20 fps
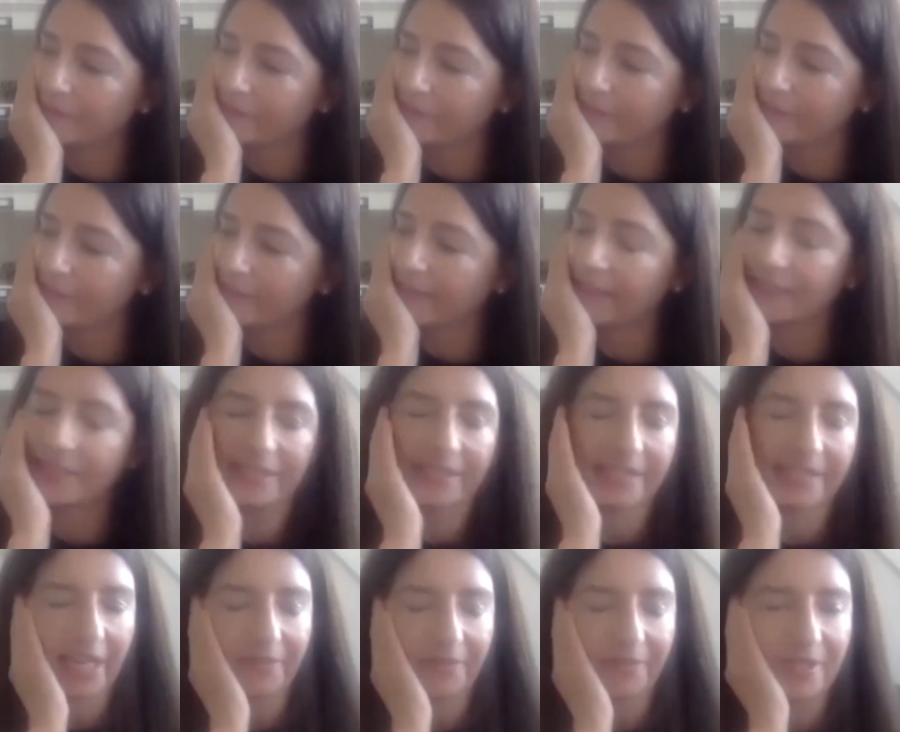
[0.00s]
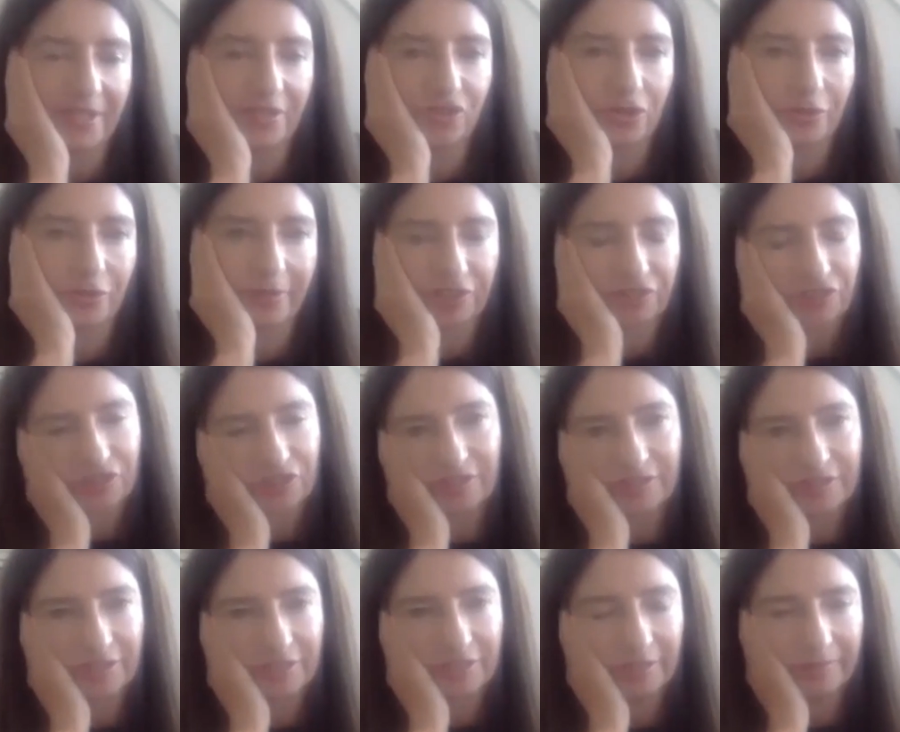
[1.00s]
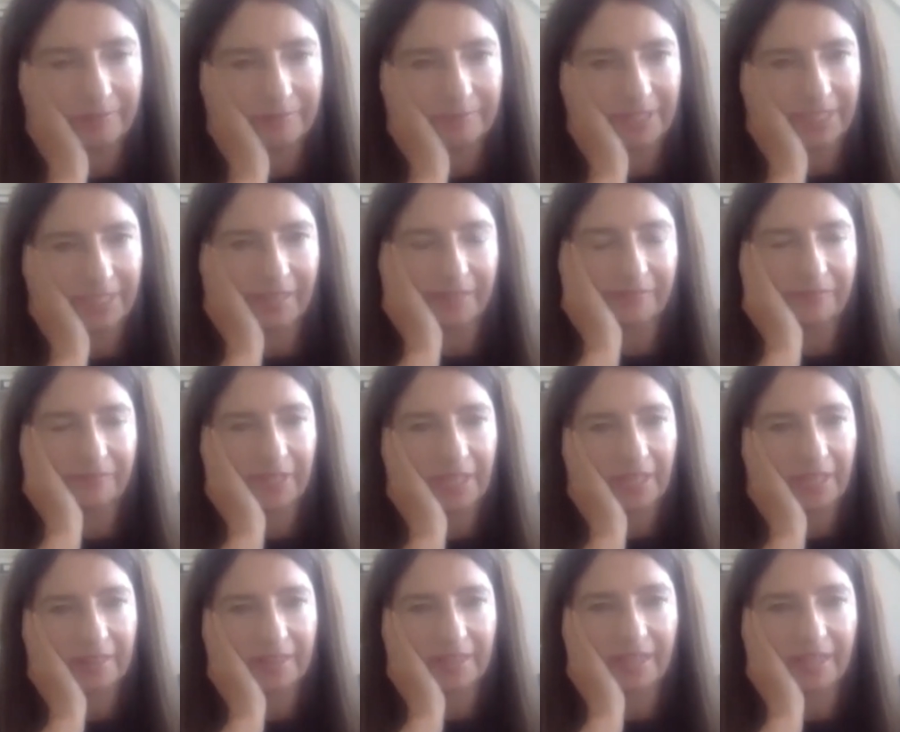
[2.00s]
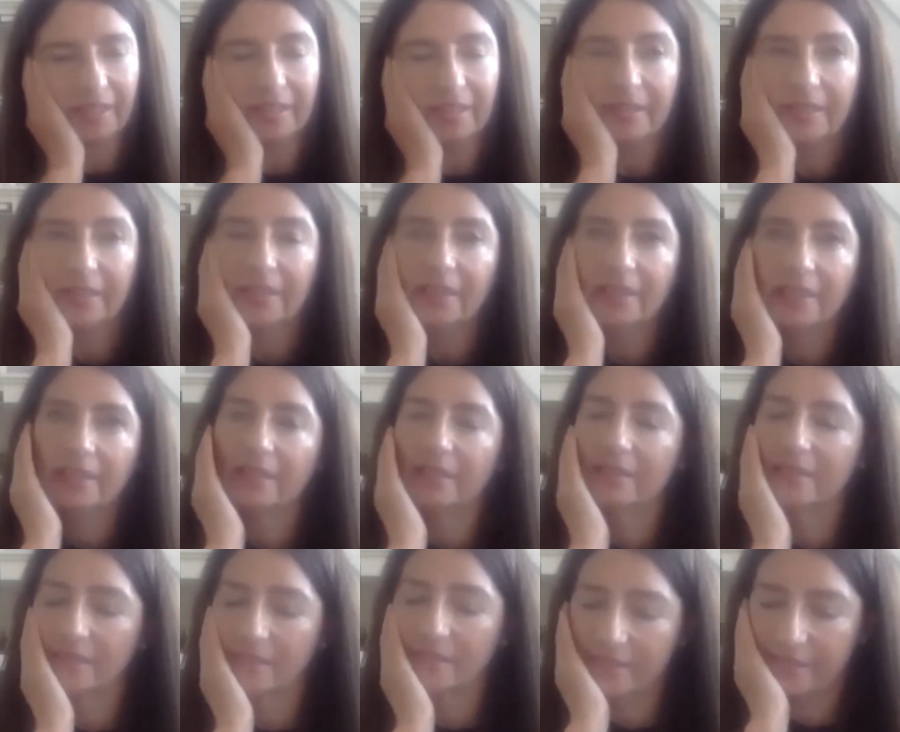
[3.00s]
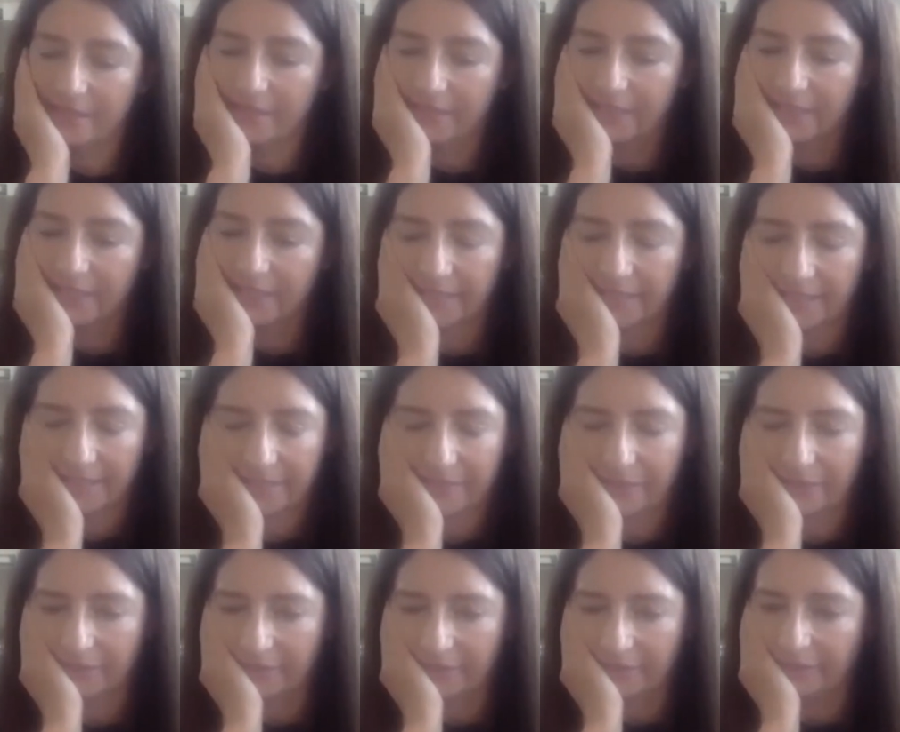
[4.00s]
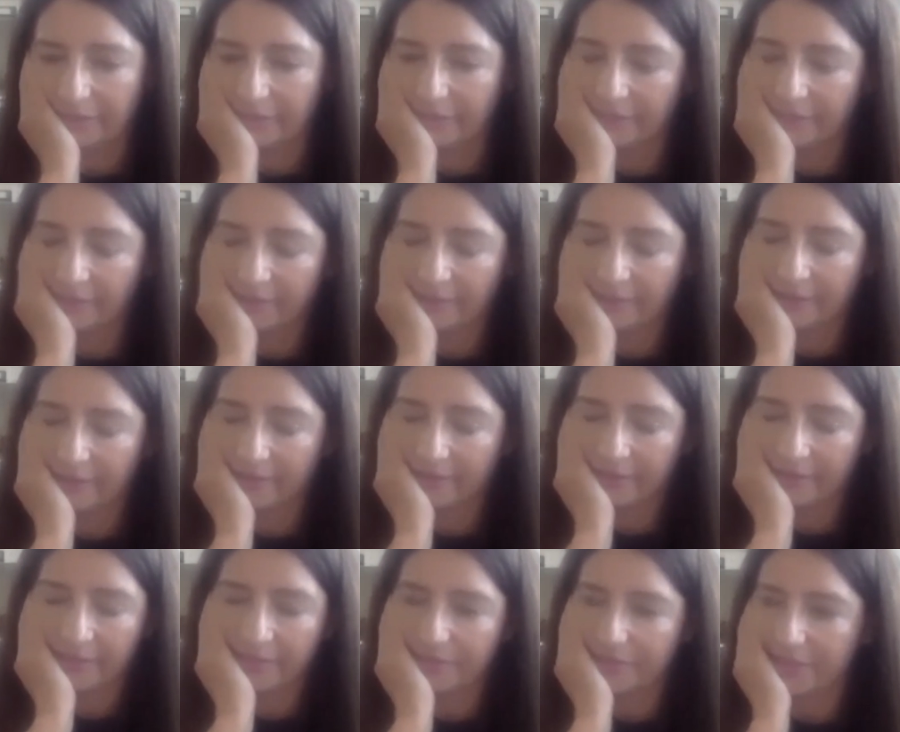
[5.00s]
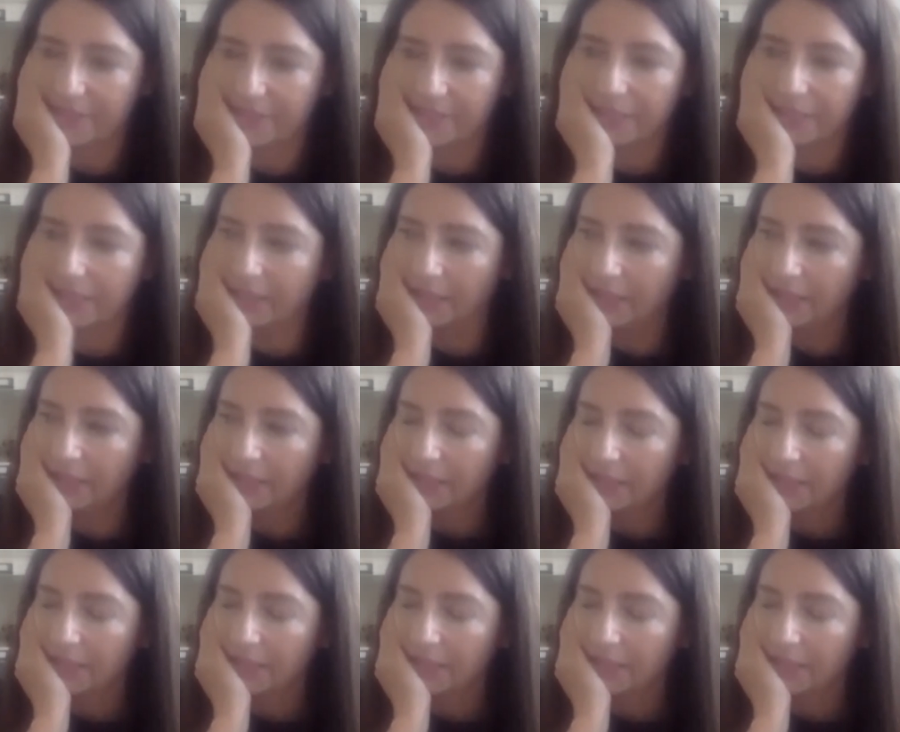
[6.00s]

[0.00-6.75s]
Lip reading: are in unsafe situations too, and we can't forget that. Yeah. The statistics are devastating.